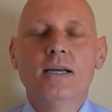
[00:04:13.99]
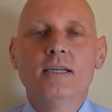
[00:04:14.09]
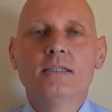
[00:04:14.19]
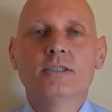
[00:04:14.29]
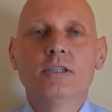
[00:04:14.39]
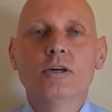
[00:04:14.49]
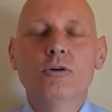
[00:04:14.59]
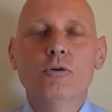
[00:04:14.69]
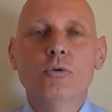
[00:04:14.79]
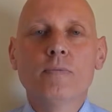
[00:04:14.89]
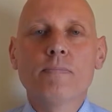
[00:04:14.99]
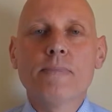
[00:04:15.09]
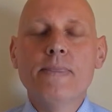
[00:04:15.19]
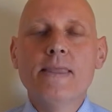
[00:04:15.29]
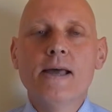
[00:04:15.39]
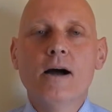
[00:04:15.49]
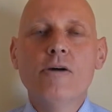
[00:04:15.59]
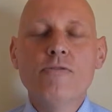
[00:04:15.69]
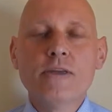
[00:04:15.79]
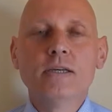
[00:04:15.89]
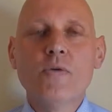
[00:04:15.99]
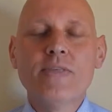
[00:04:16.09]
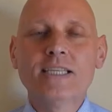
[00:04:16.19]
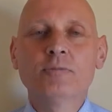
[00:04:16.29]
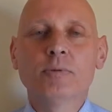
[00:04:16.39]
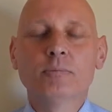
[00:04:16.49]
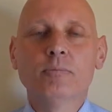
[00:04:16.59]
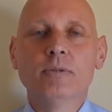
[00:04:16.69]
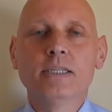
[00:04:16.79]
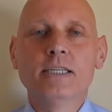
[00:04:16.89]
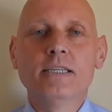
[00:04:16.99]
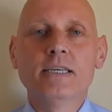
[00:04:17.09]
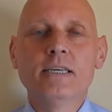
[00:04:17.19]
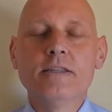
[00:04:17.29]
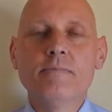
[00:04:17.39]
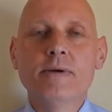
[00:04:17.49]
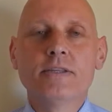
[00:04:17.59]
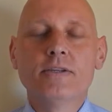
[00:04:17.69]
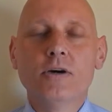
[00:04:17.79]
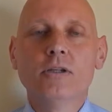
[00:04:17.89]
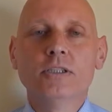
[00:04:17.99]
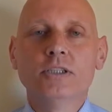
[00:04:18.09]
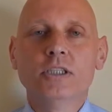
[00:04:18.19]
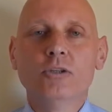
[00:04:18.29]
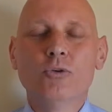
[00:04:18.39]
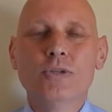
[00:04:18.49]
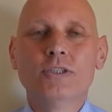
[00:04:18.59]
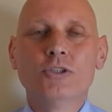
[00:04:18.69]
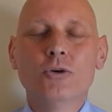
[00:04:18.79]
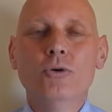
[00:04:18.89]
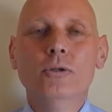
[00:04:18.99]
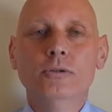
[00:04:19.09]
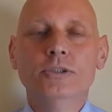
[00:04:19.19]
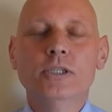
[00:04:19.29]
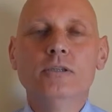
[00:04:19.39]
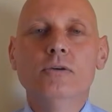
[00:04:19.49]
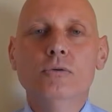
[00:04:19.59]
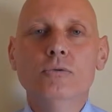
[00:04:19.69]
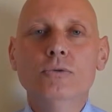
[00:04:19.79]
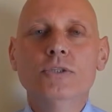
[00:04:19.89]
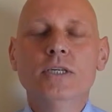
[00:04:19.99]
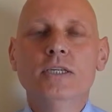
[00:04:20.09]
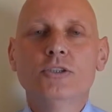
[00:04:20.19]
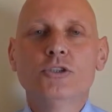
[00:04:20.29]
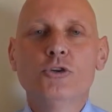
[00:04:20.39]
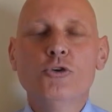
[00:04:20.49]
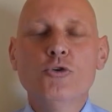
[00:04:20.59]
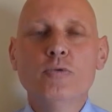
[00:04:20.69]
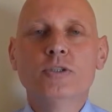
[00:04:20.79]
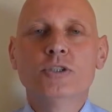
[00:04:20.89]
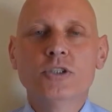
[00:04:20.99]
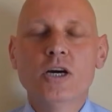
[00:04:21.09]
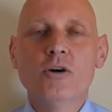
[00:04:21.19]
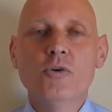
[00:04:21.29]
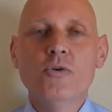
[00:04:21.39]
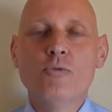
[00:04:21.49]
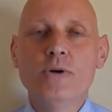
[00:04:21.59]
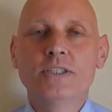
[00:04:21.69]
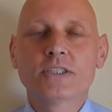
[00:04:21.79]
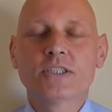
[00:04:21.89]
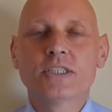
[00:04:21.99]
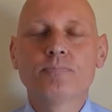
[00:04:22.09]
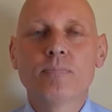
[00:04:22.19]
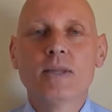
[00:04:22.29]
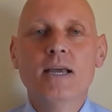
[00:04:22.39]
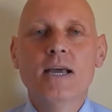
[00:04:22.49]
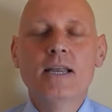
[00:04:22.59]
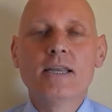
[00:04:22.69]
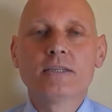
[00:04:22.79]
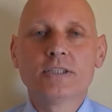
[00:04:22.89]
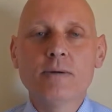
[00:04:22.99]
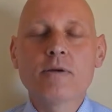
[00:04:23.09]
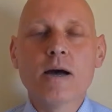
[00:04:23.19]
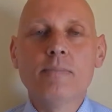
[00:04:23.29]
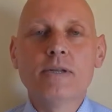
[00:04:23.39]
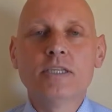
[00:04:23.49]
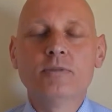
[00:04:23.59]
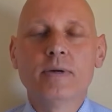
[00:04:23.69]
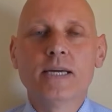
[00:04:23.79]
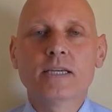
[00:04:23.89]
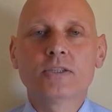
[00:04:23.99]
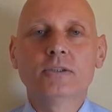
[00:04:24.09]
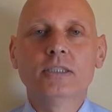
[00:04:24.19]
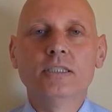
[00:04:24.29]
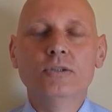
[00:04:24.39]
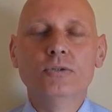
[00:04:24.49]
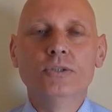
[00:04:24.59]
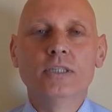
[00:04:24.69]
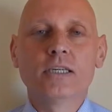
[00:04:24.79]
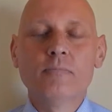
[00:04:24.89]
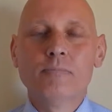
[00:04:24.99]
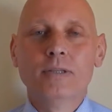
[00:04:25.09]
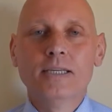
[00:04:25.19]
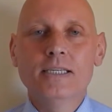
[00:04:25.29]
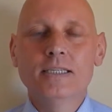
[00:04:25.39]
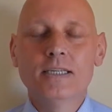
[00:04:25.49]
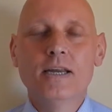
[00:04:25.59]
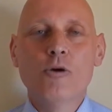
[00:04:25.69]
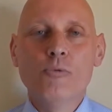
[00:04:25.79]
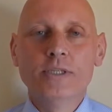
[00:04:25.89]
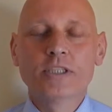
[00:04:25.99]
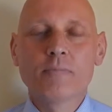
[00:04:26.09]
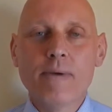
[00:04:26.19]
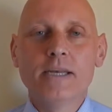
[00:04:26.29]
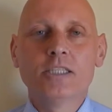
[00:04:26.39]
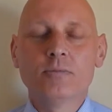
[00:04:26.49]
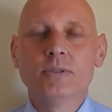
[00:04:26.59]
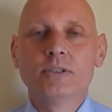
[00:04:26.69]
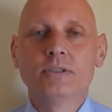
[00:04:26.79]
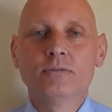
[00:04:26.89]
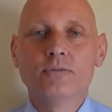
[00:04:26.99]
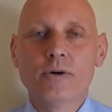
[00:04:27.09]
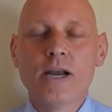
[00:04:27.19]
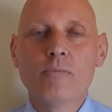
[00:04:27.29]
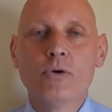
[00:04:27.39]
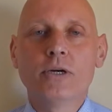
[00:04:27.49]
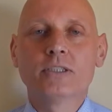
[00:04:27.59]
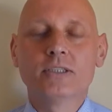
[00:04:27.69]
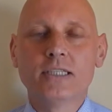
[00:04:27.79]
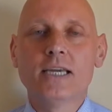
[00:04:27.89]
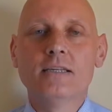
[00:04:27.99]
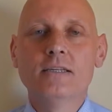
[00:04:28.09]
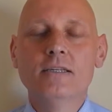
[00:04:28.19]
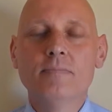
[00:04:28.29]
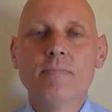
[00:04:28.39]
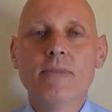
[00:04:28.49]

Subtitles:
So I feel that's probably the methodology or the tool to use to show risks. Now, some companies may actually use the complete risk management framework standard